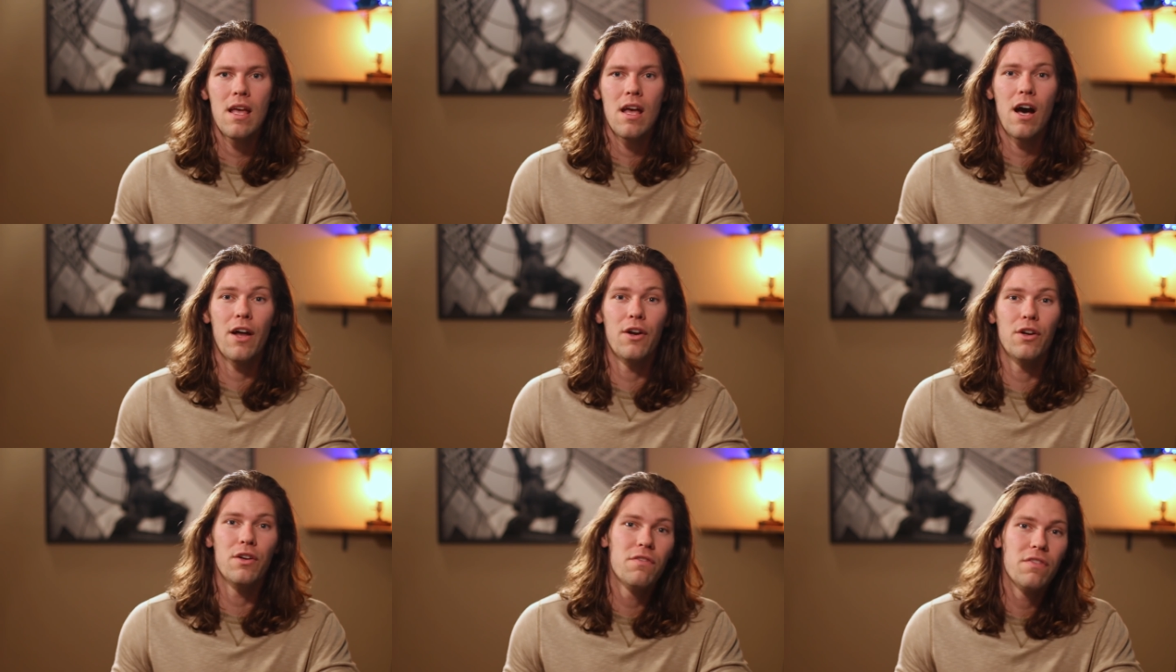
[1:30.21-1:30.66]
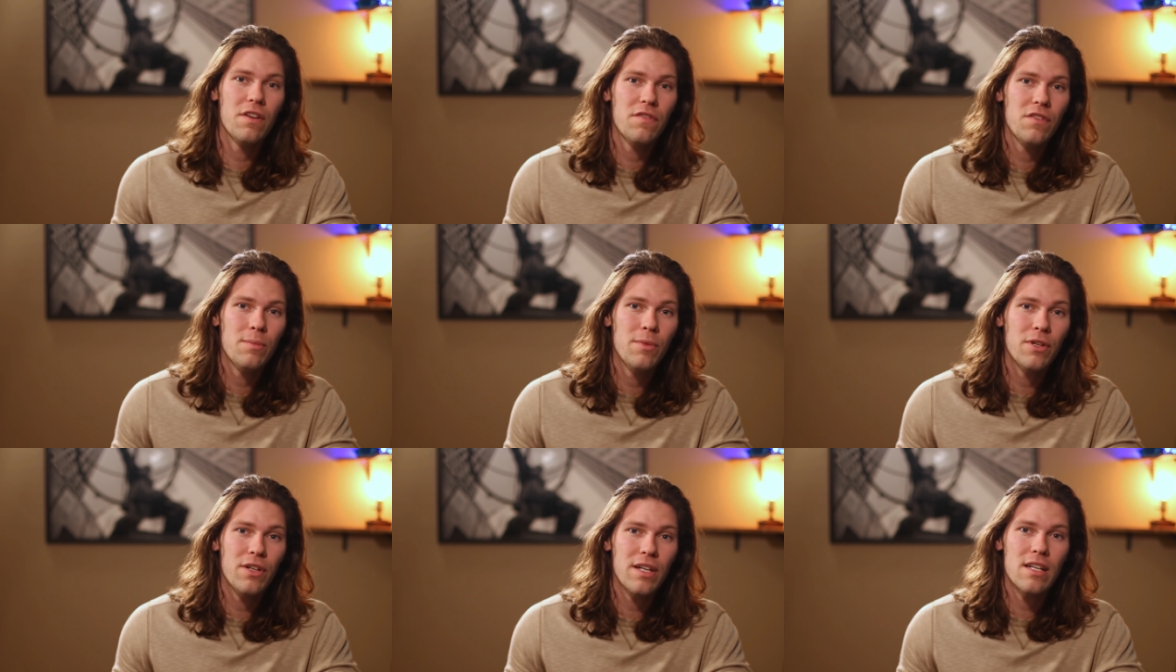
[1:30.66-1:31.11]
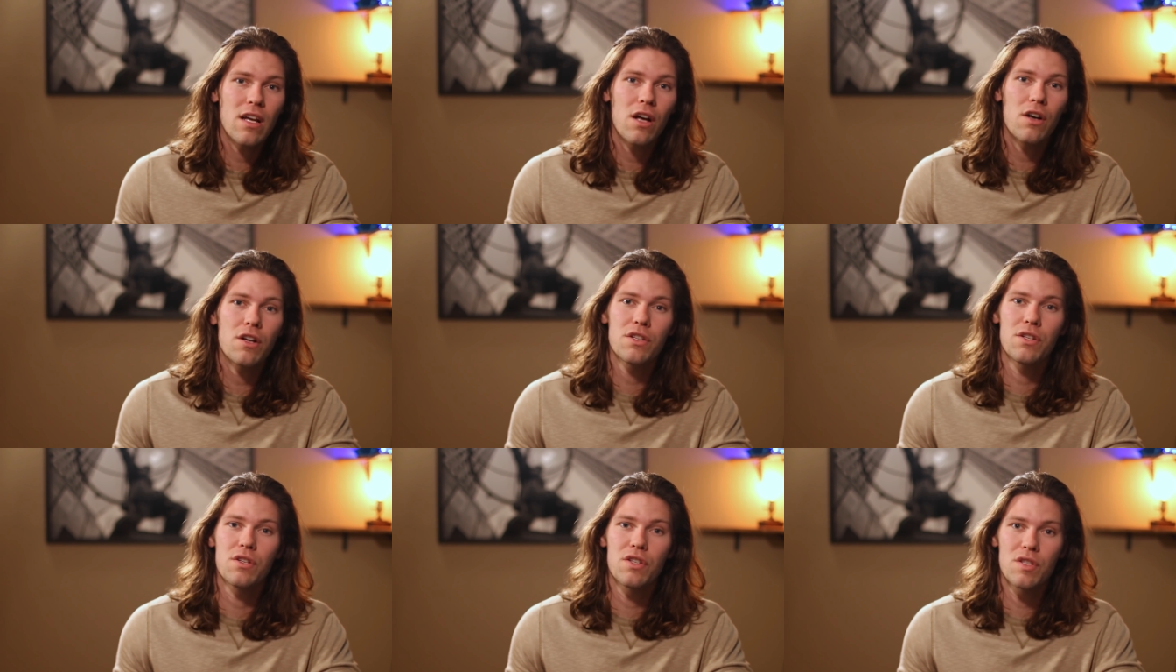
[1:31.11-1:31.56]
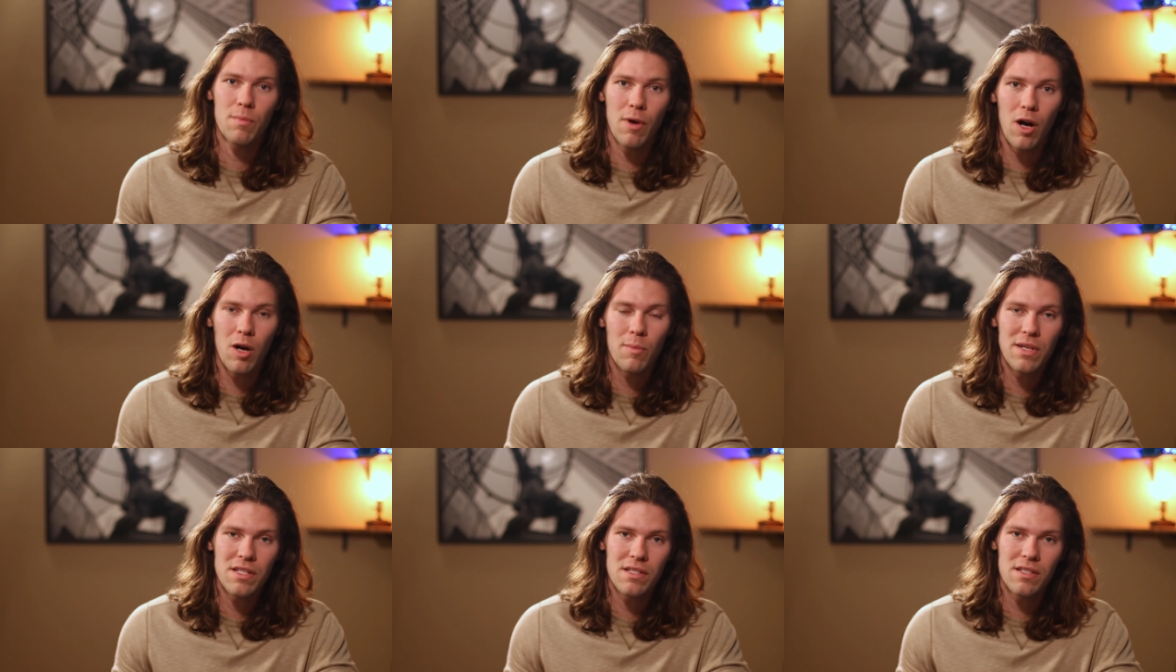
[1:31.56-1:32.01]
$150 billion to
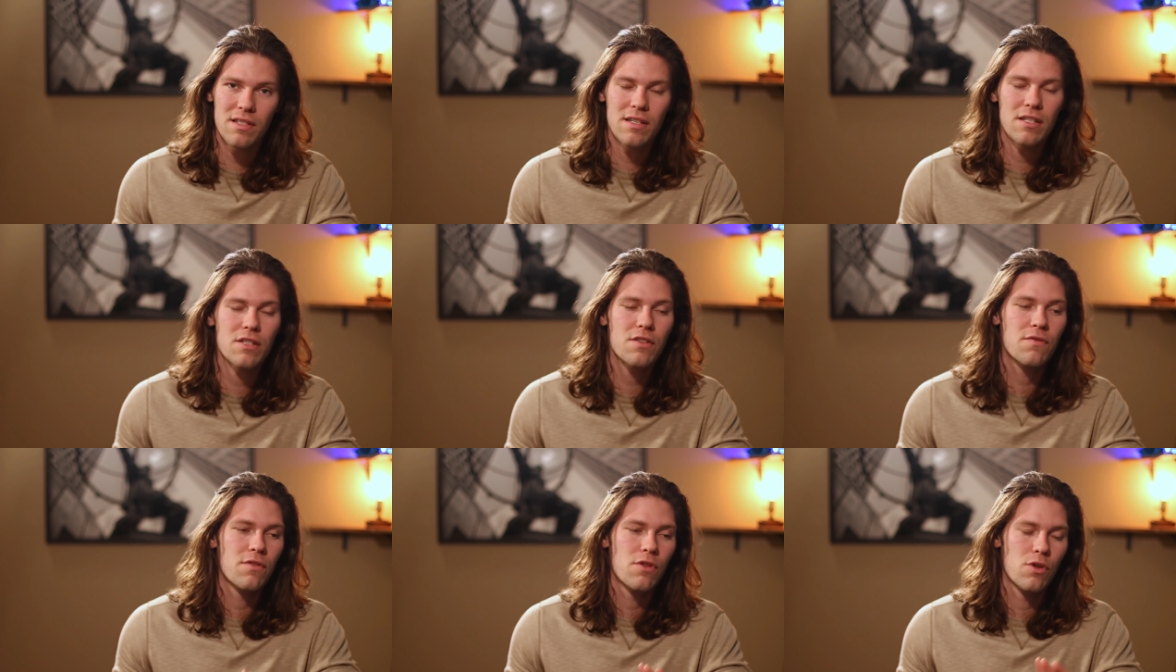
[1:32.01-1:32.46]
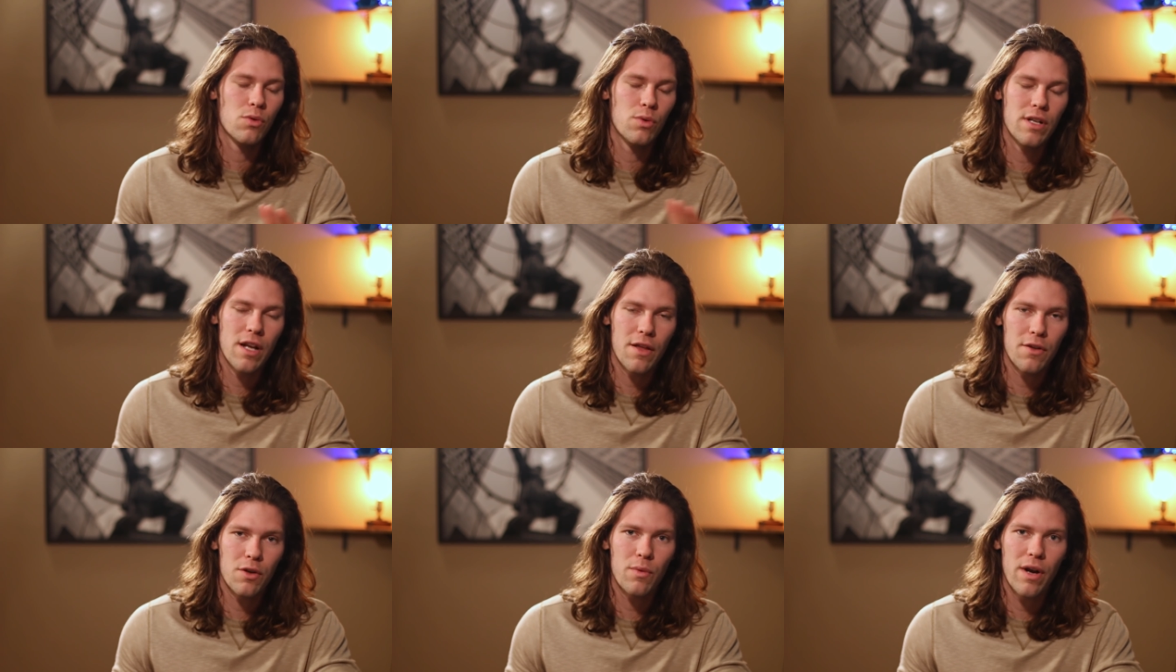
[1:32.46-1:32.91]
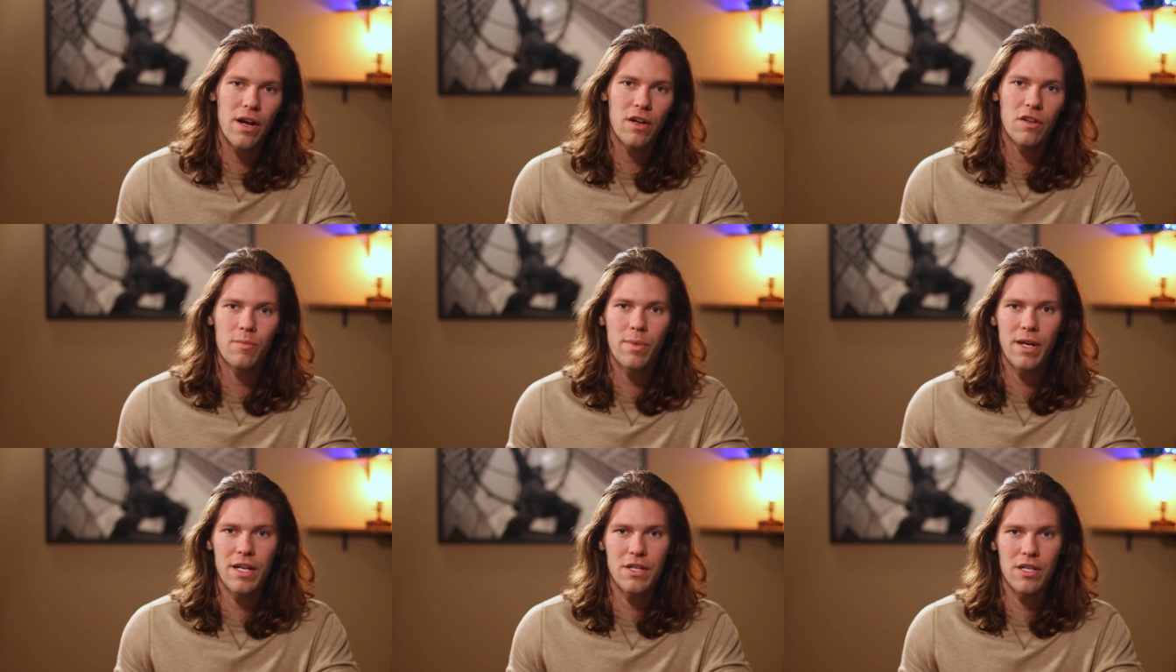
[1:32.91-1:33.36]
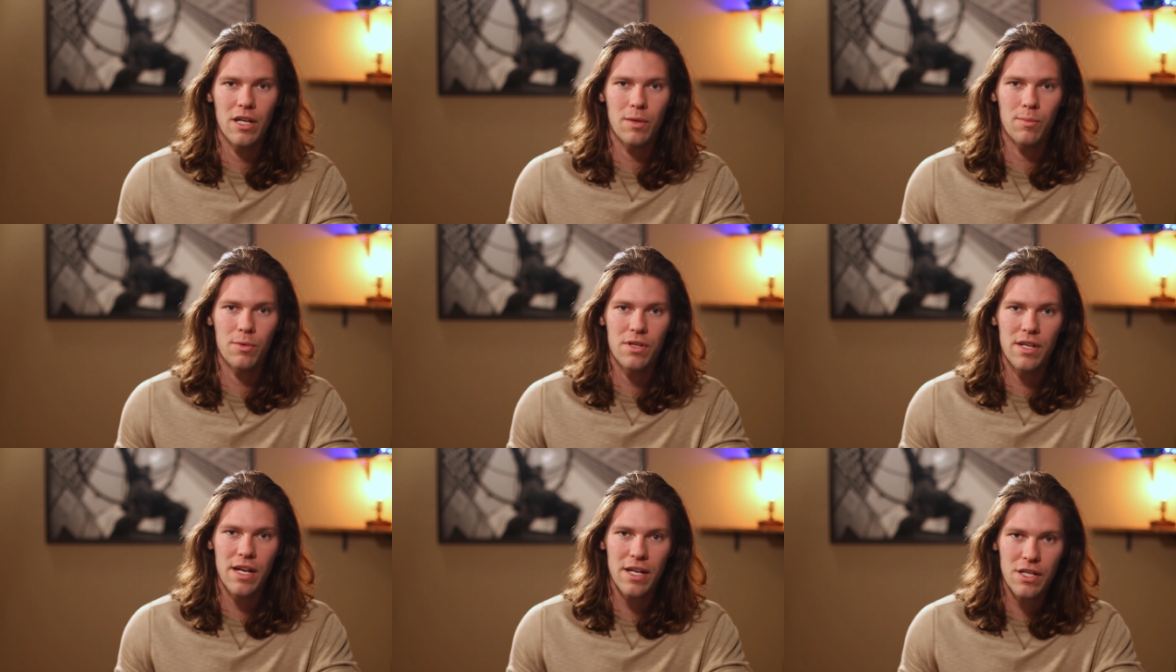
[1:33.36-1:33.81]
small businesses through another round of paycheck
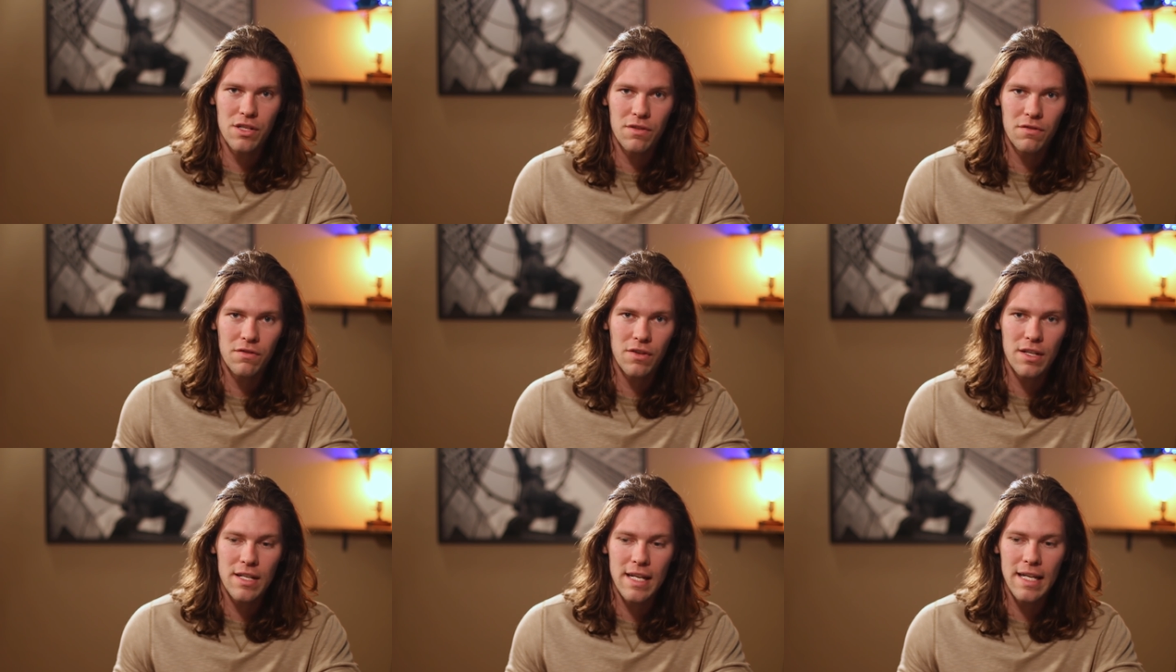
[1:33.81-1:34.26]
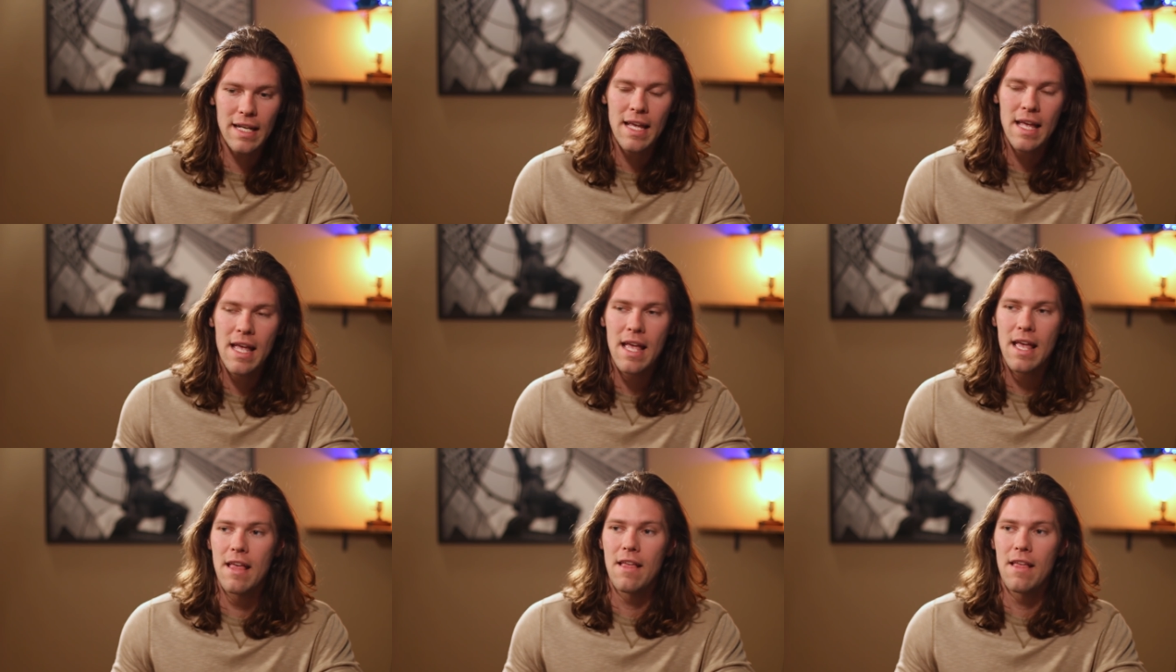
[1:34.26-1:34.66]
protection funding.